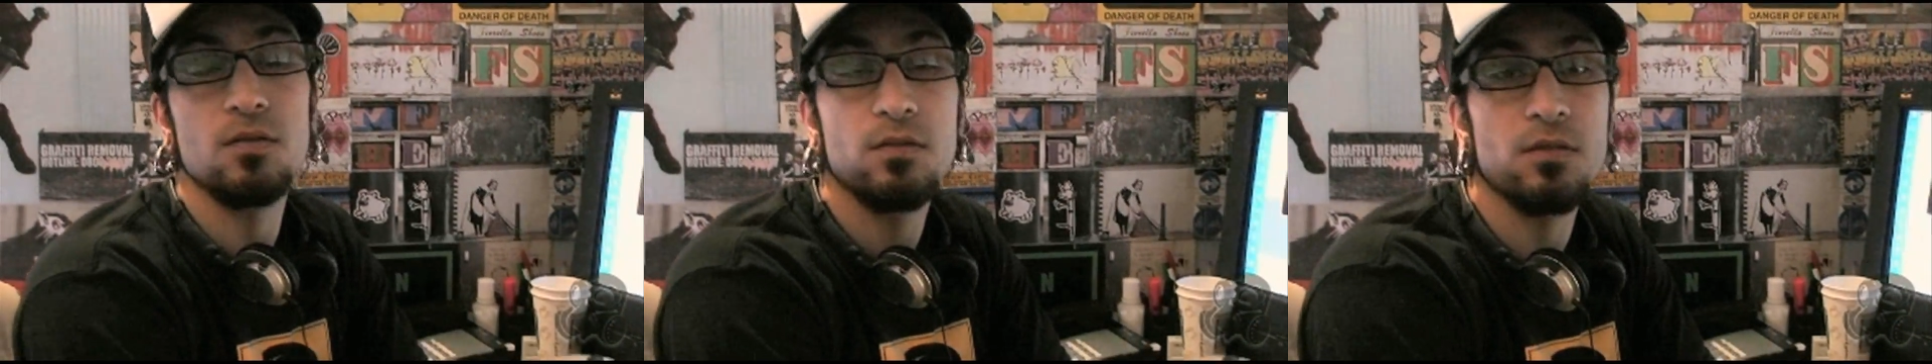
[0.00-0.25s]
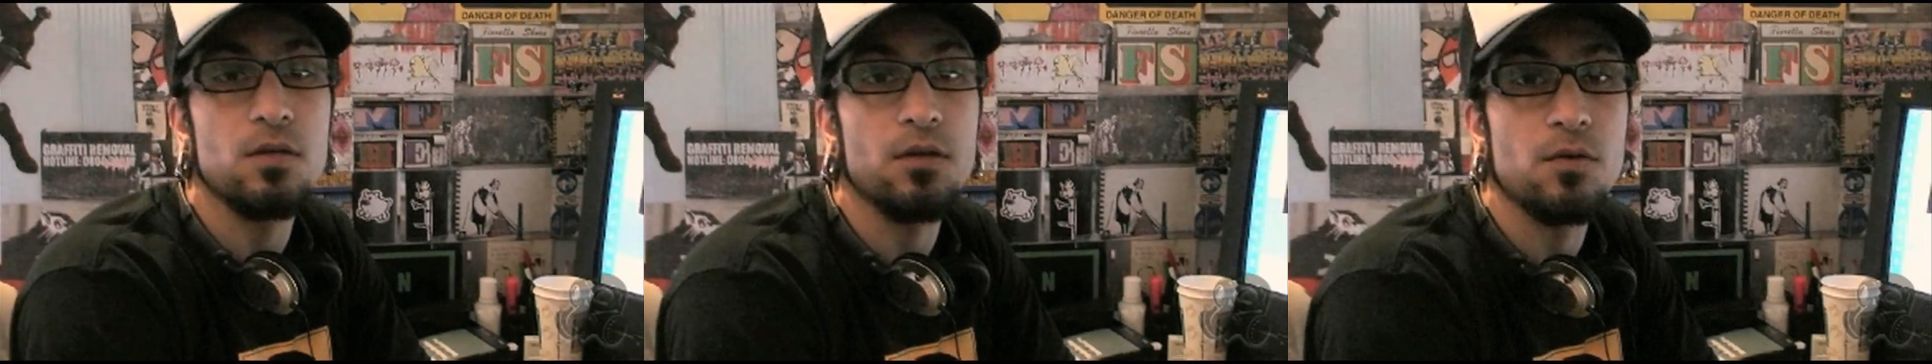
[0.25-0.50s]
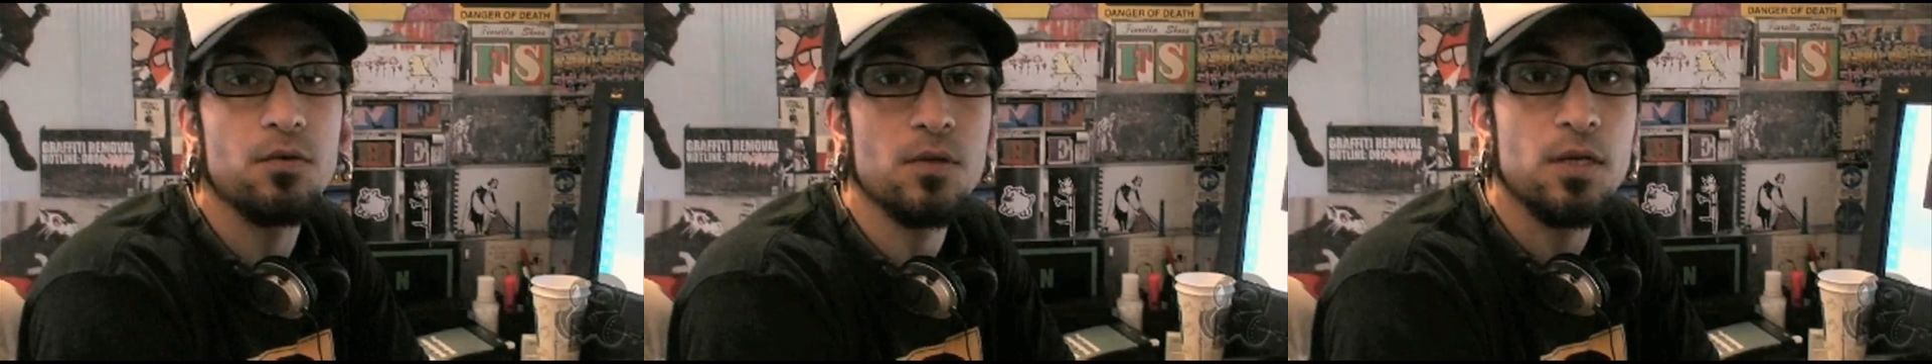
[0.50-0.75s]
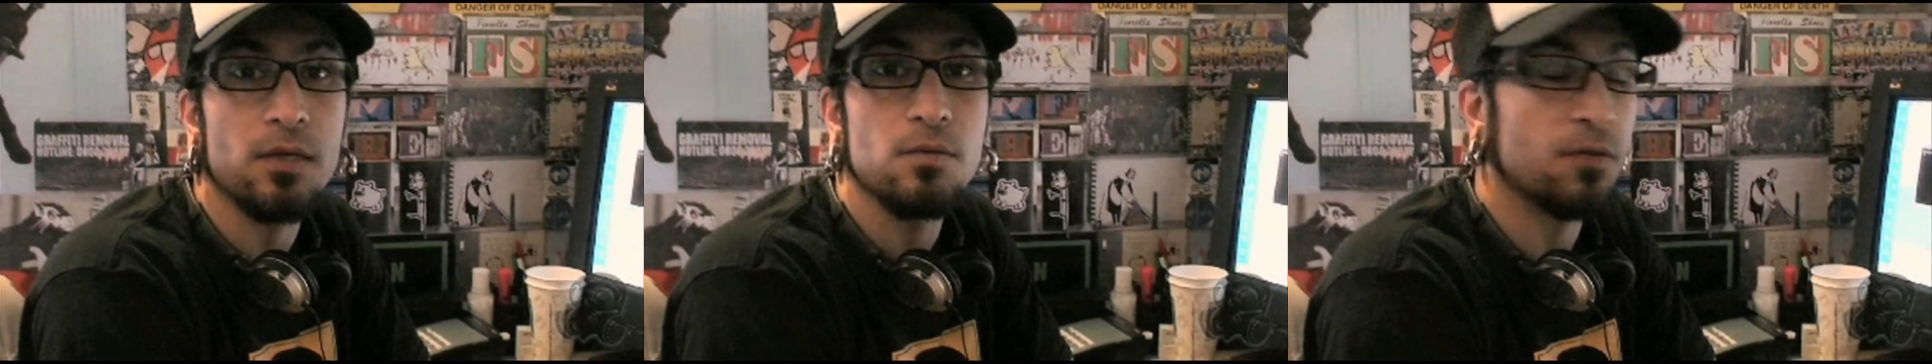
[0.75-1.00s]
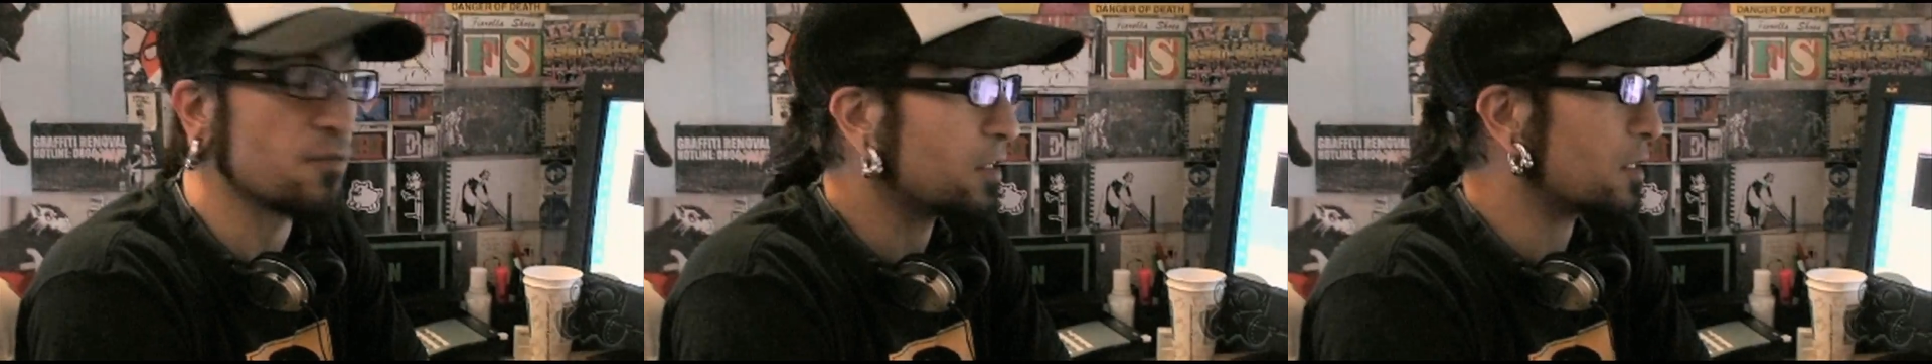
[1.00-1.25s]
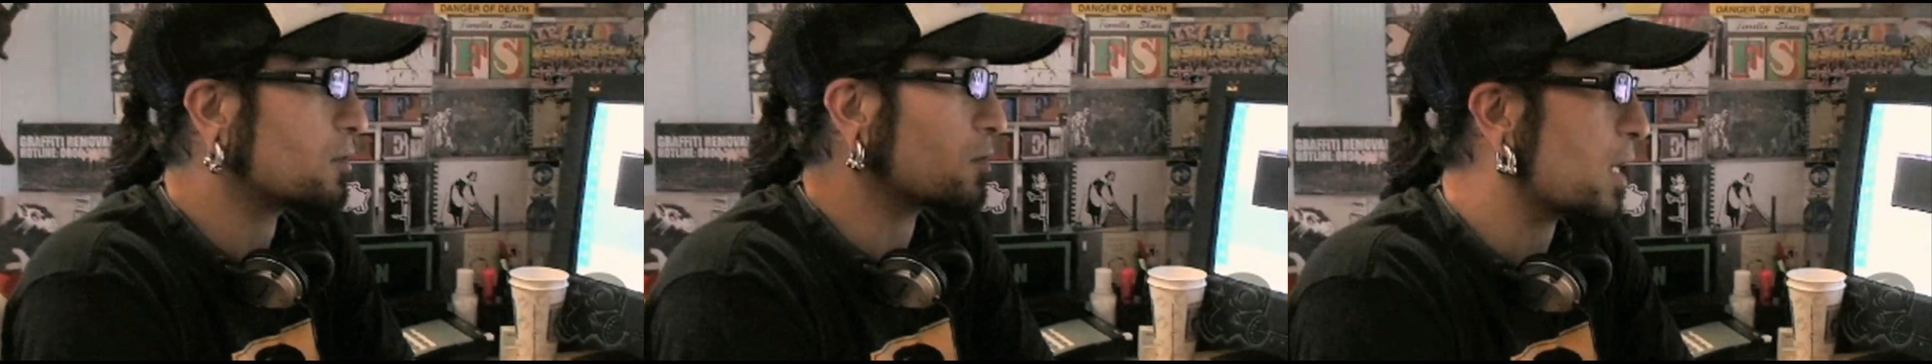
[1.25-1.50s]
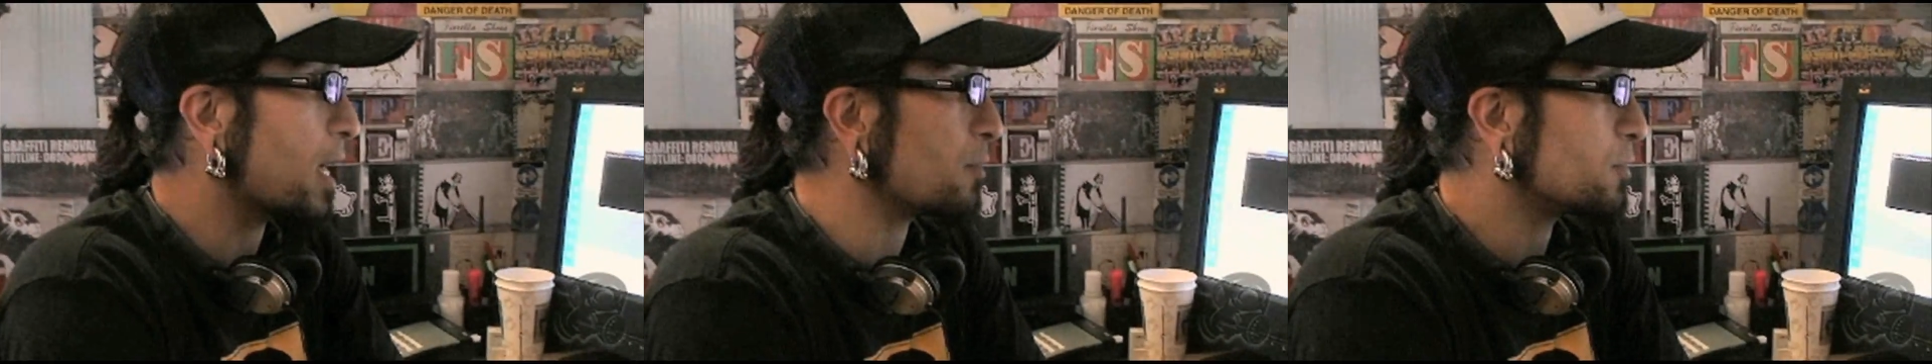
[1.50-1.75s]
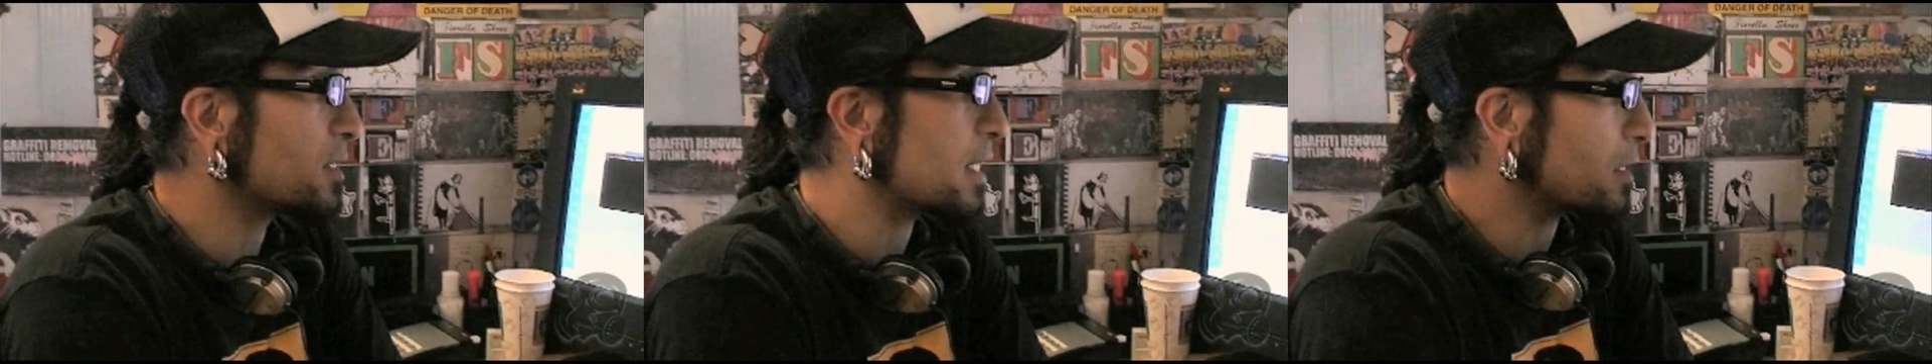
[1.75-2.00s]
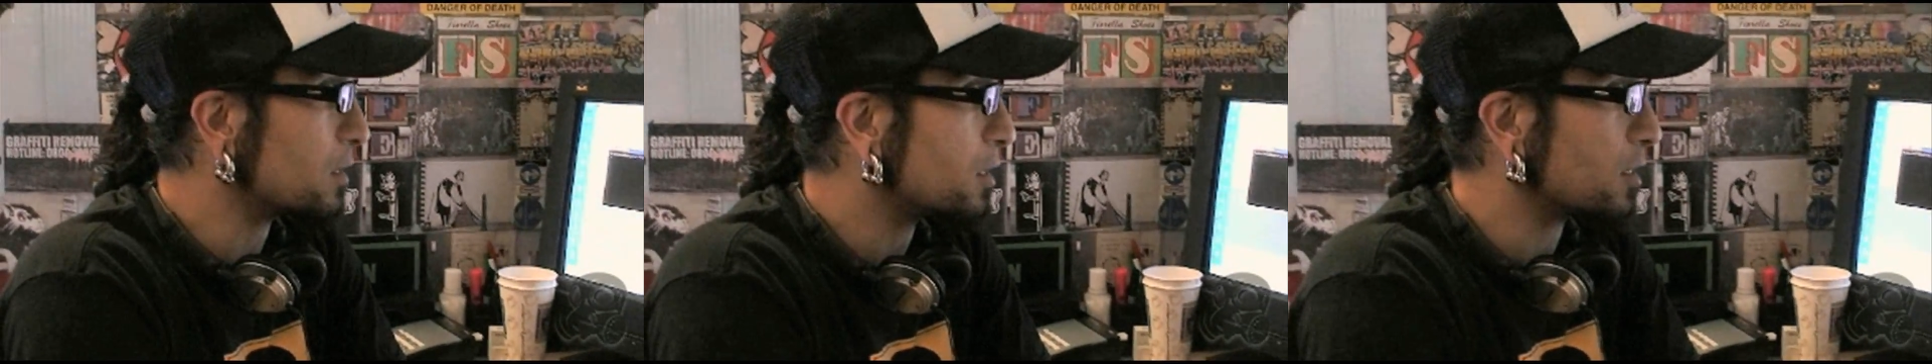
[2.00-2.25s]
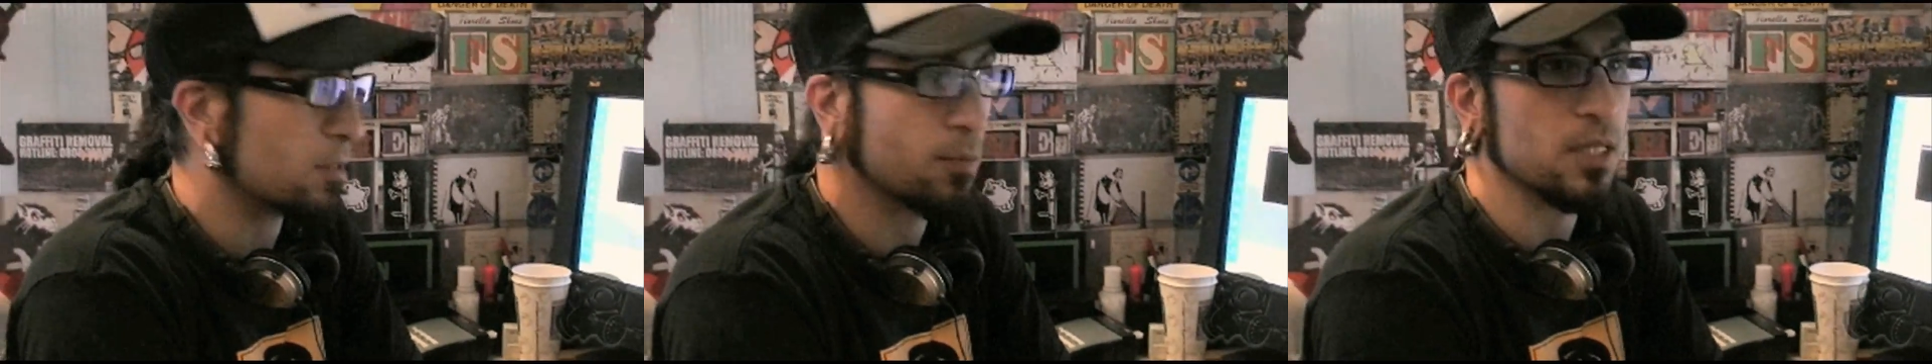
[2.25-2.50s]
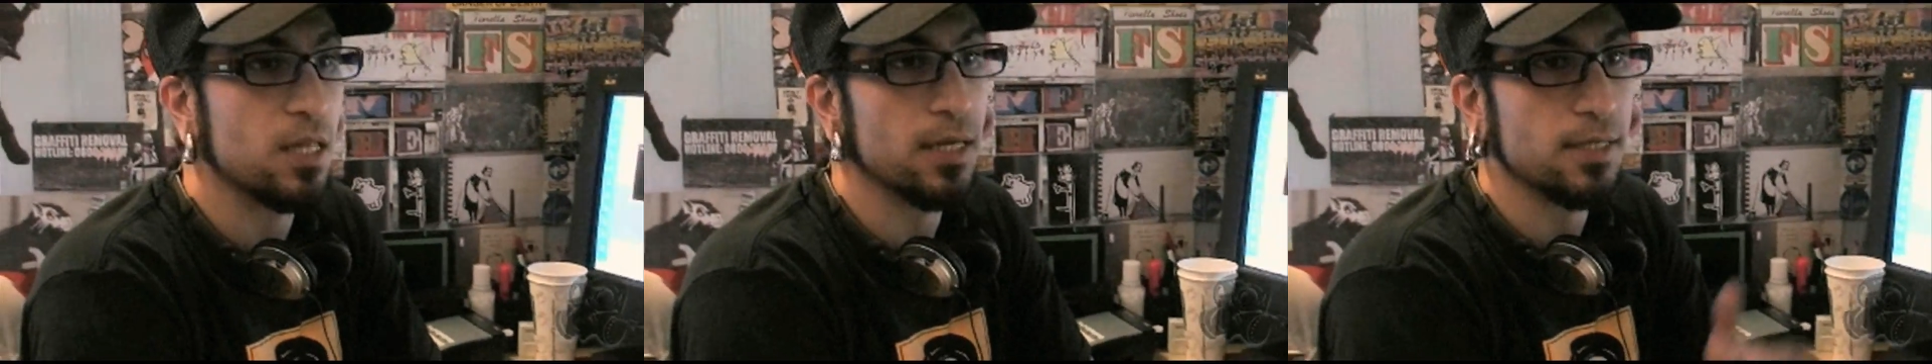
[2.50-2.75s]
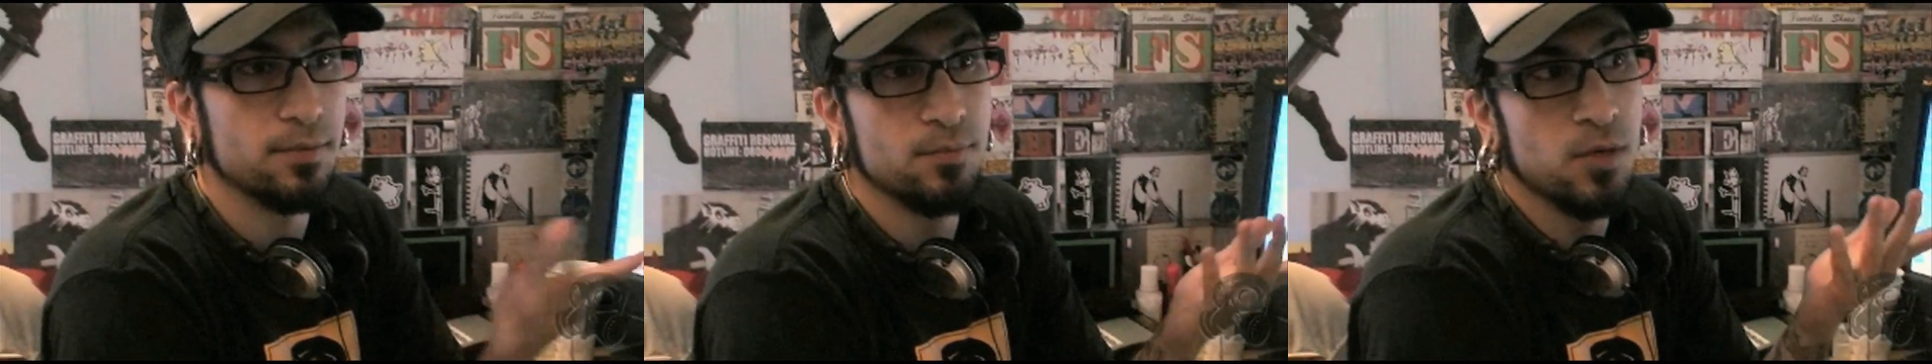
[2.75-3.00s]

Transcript: so the vehicle guy would take a look and be like,